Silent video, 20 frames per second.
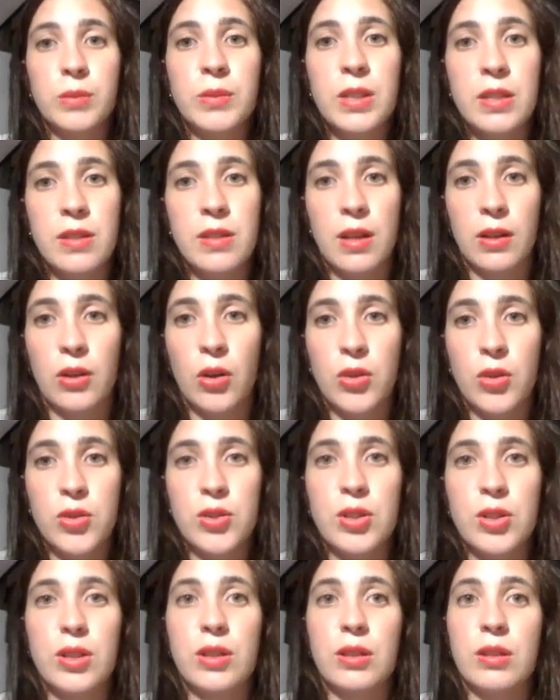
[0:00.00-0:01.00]
is a
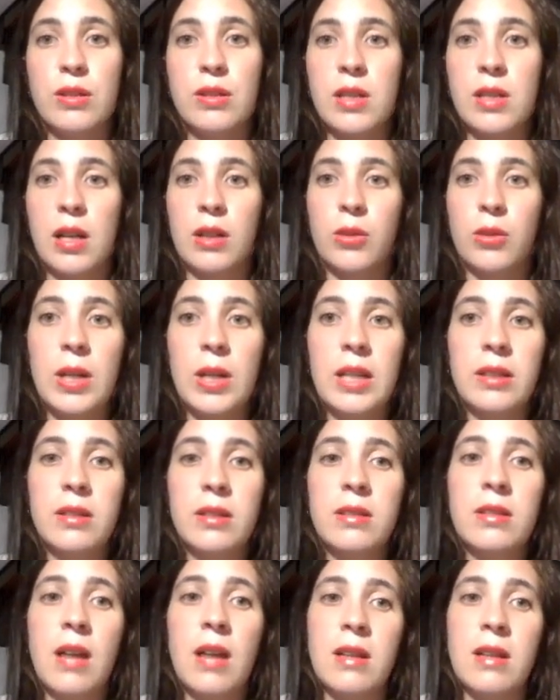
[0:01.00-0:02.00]
cost and it is
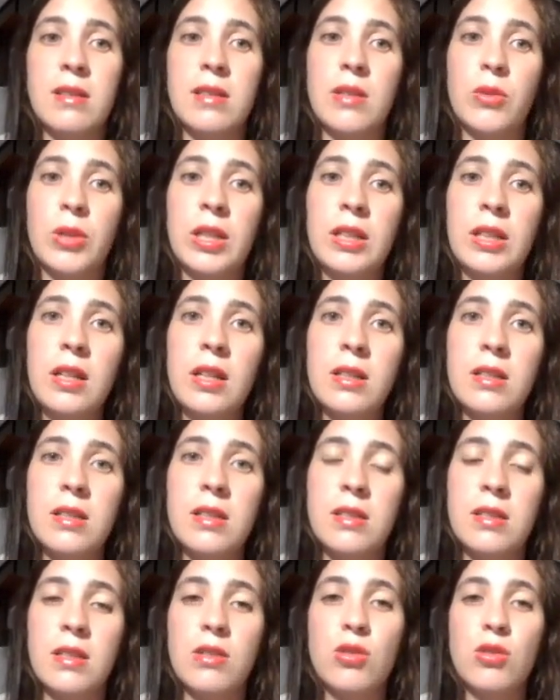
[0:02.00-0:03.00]
calculated as the Euclidean
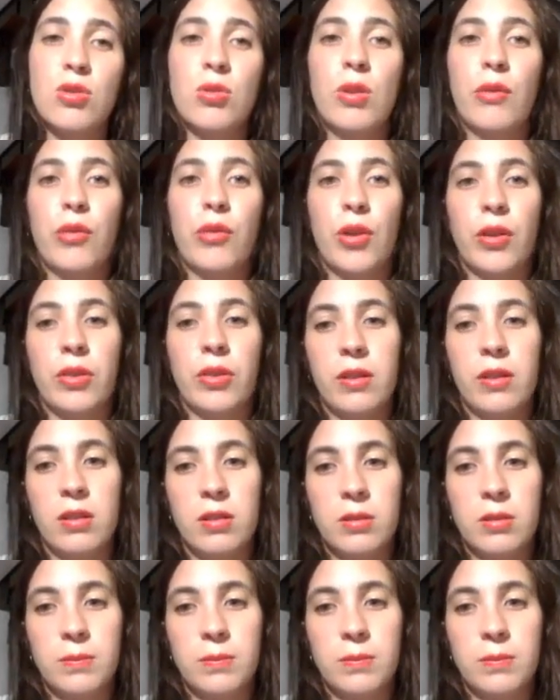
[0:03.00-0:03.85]
distance to the frontier.